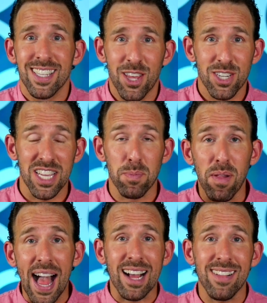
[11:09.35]
there's this
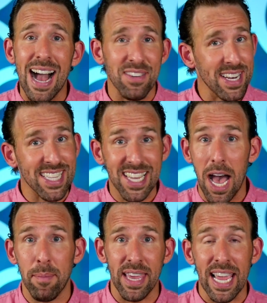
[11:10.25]
black cloud and it's
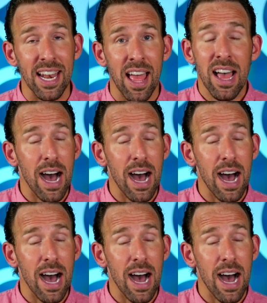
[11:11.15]
coming and